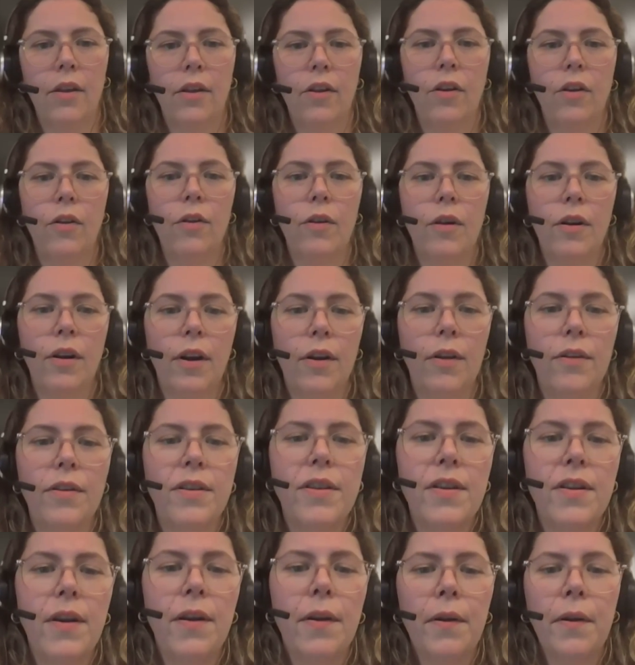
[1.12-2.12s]
Kia ora
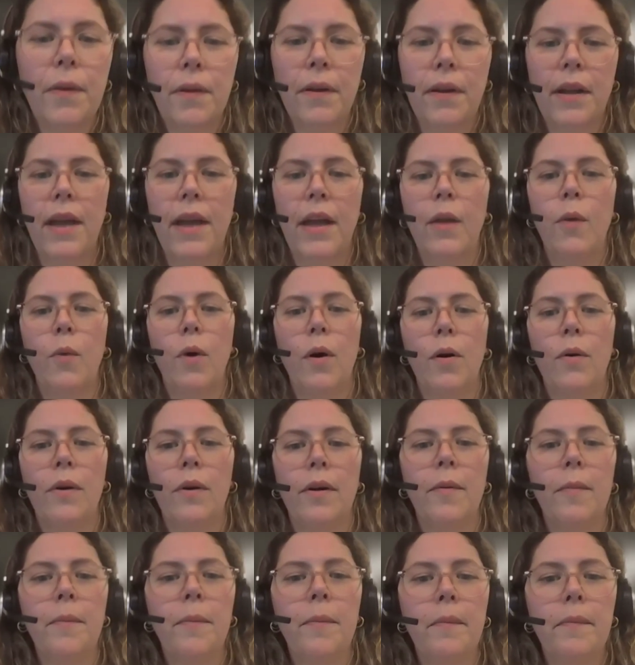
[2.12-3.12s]
koutou and
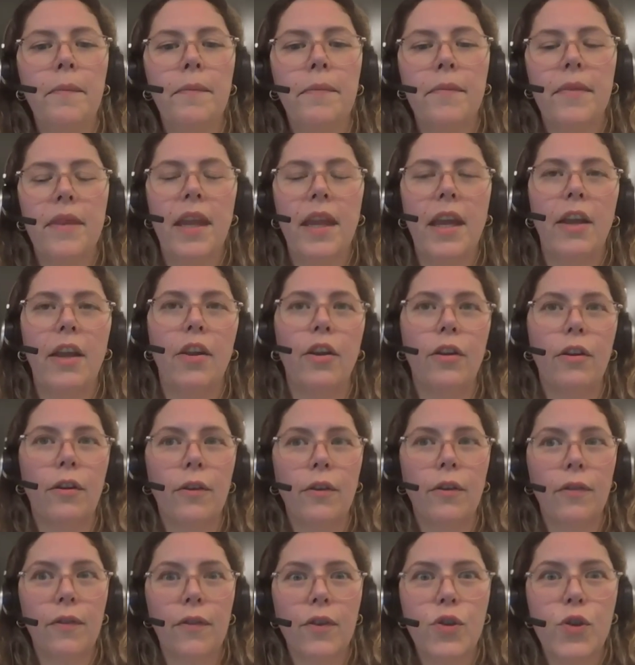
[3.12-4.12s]
welcome. Thank
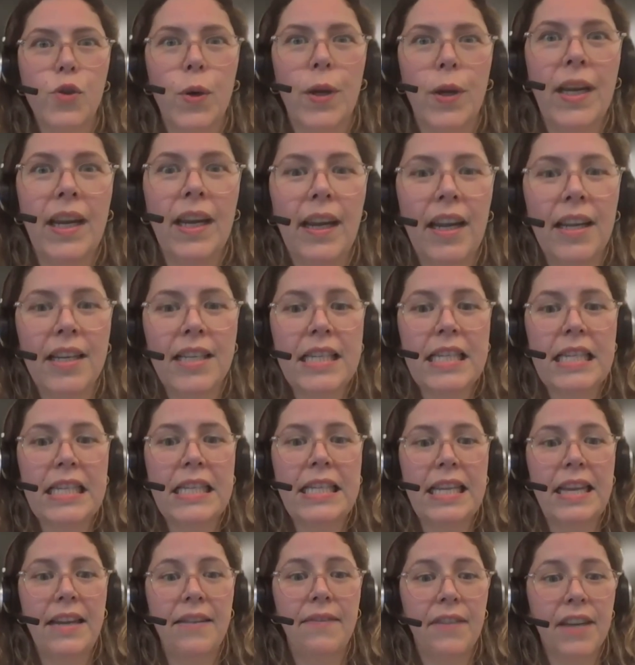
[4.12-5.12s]
you for joining us
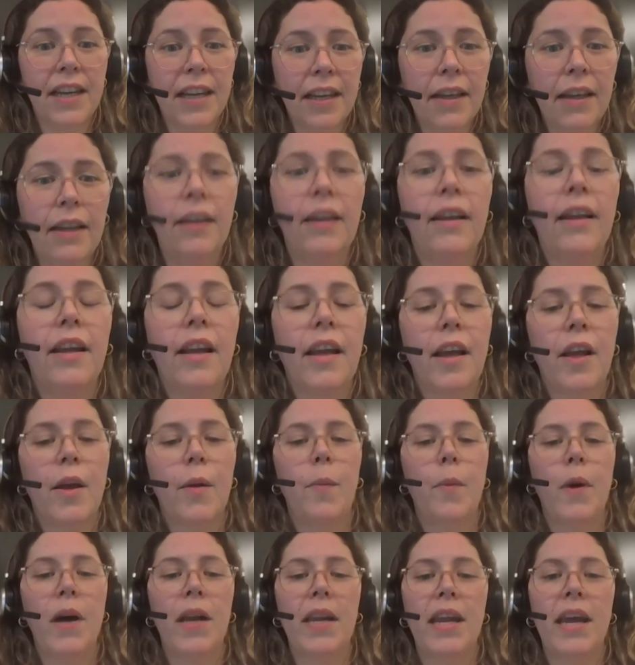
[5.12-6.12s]
this evening.
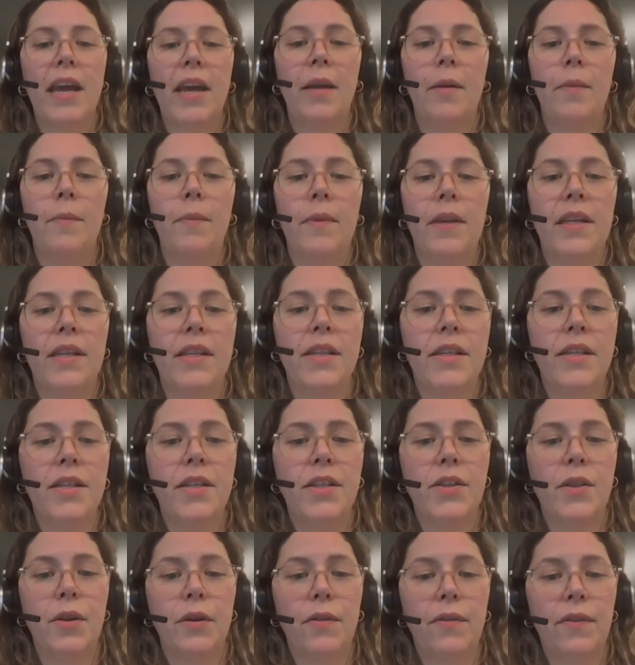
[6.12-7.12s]
My name is
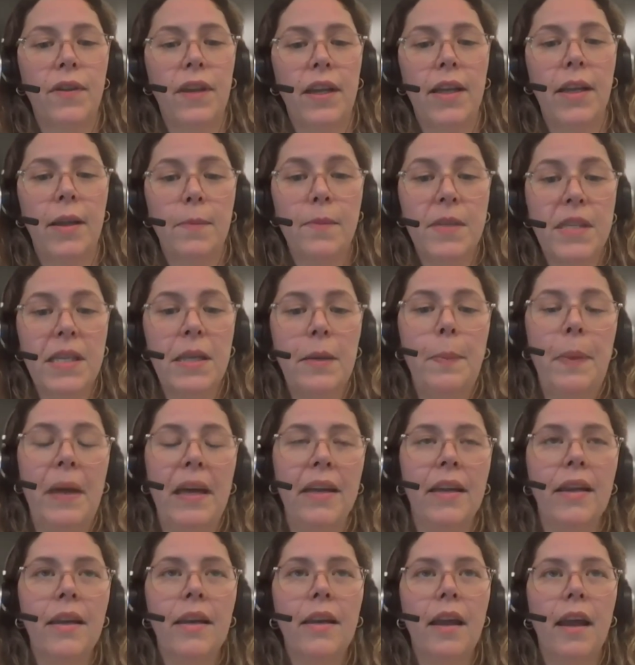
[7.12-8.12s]
Sophie
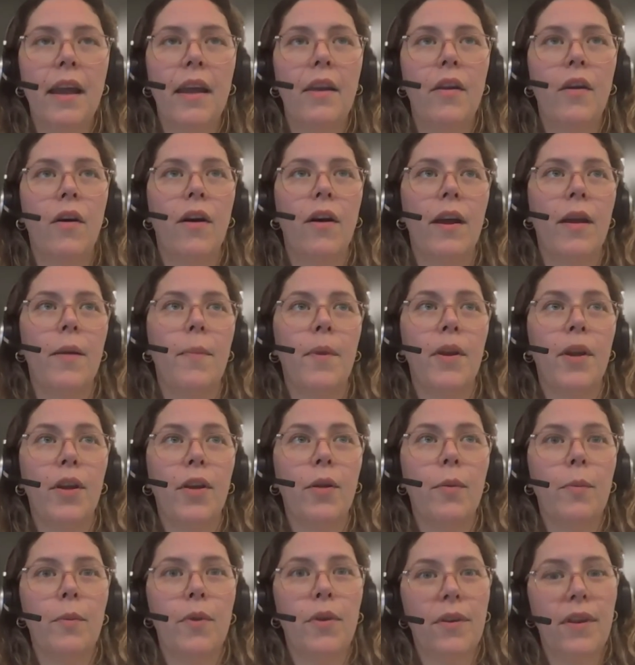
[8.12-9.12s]
Gibson-Pinn and I am a
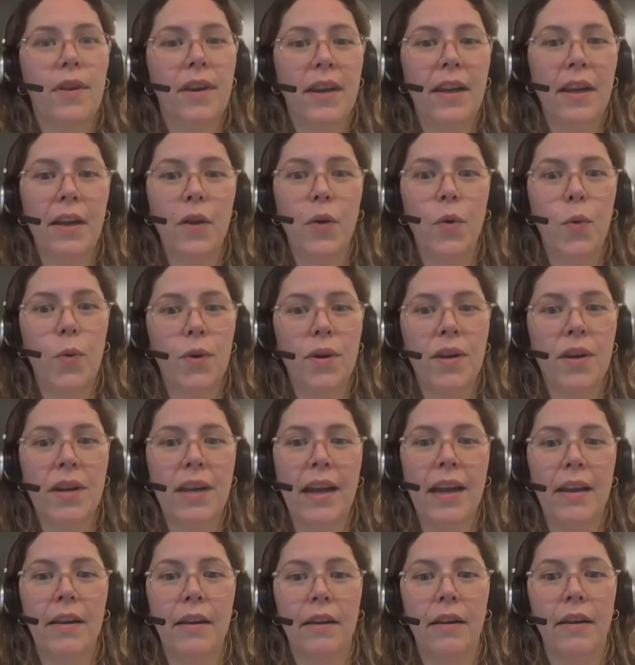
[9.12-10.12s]
Community
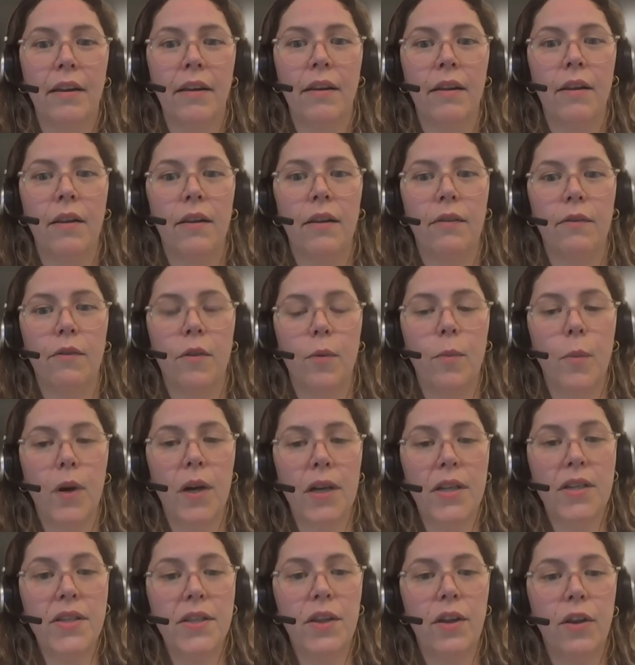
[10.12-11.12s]
Coordinator for
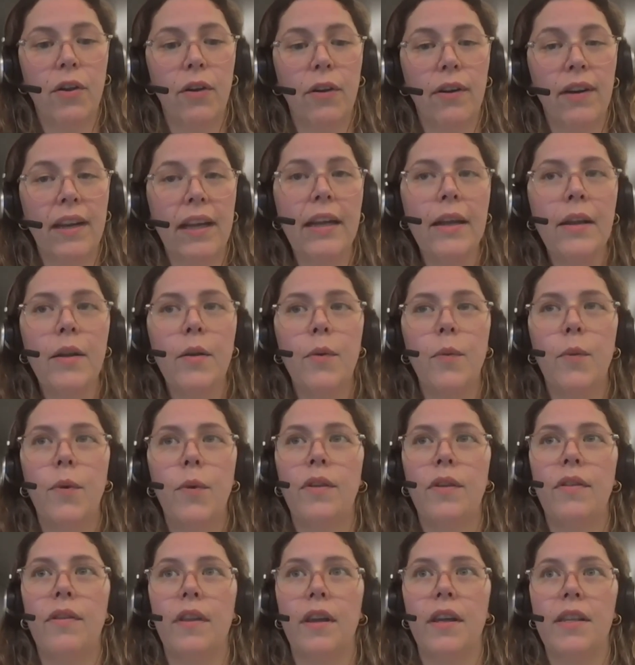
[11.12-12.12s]
Biosecurity with
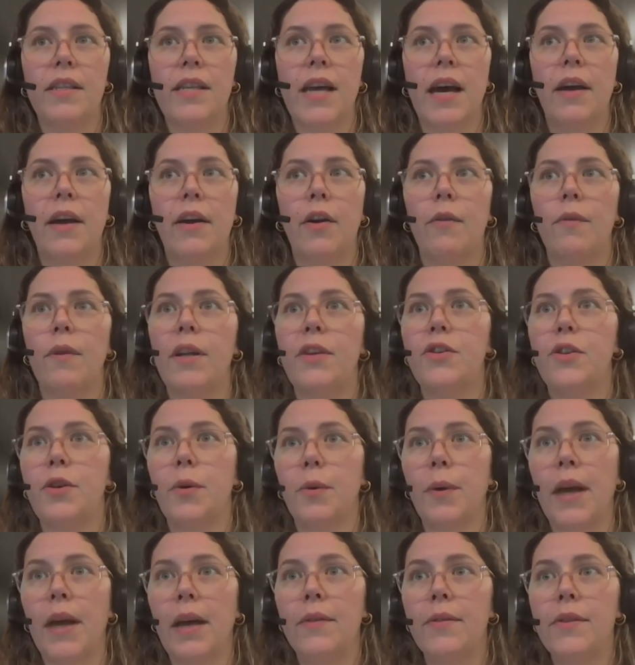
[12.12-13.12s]
the Otago
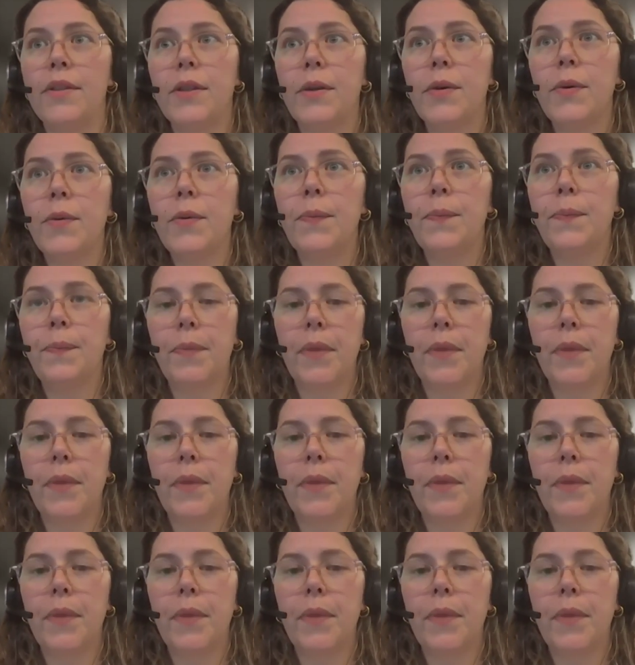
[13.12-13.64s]
Regional Council.